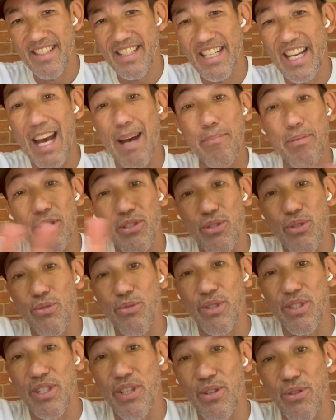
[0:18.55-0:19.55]
It happens to
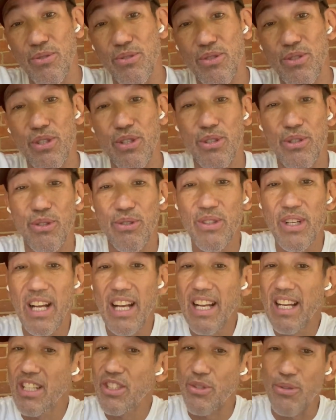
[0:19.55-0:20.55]
adults too.
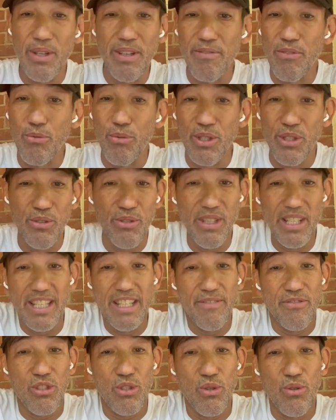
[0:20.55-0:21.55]
So even when you
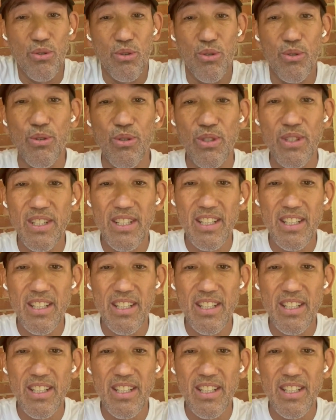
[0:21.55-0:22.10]
leave school,